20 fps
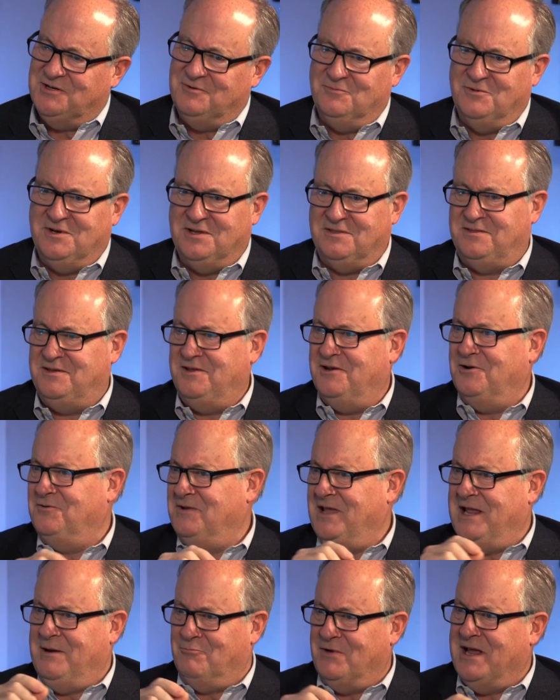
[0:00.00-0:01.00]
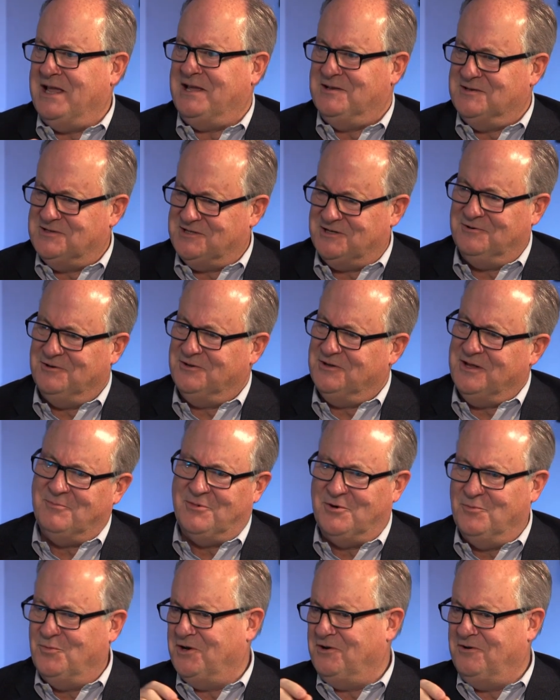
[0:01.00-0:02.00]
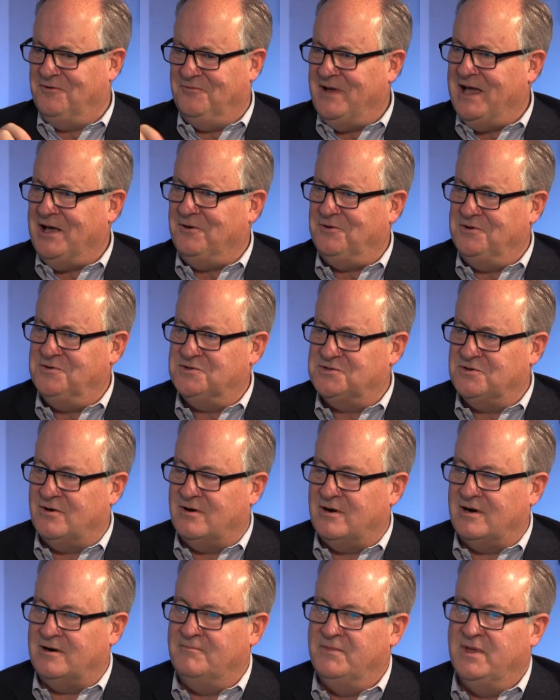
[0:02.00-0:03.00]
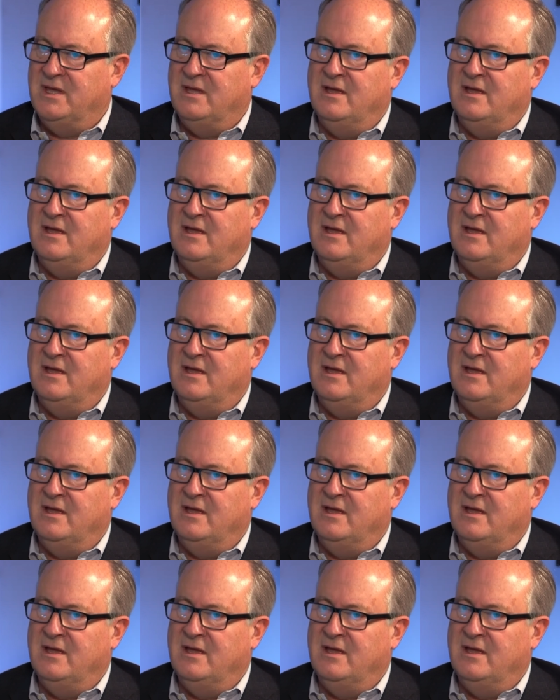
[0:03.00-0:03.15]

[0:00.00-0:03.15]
with, name, rank, and serial number and what your values are.